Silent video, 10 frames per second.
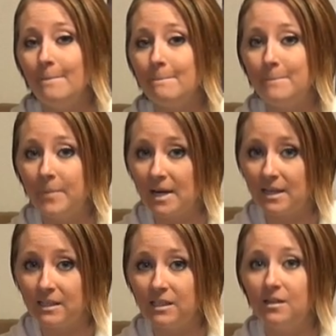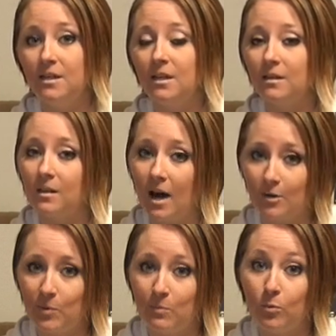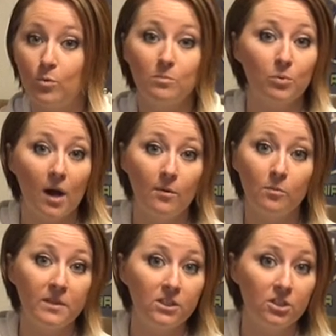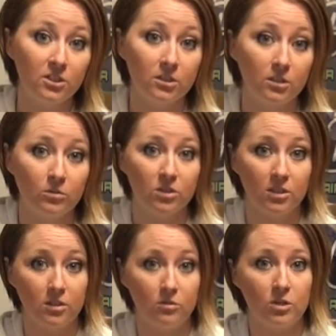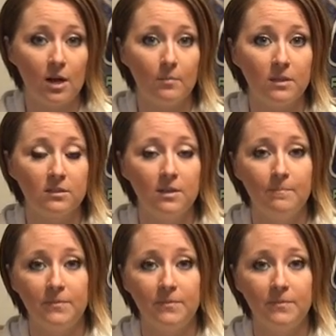But a lot of people would probably just choose to do Jeremy's,